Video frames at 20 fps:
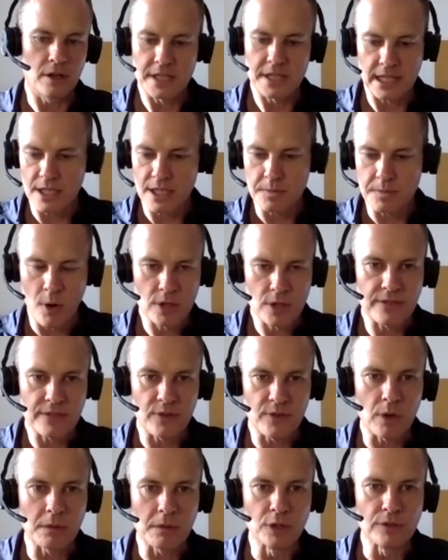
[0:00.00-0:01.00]
Tick this box
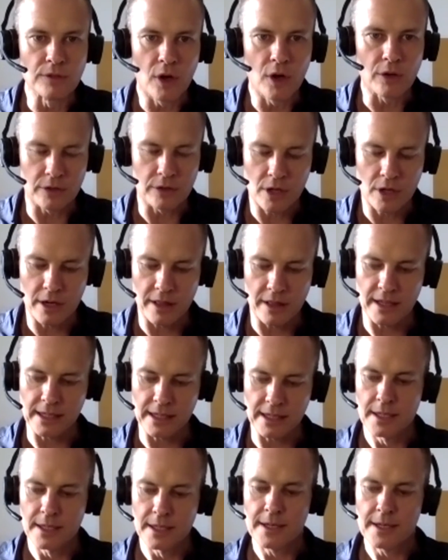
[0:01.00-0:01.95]
if you want to move on, kind of thing.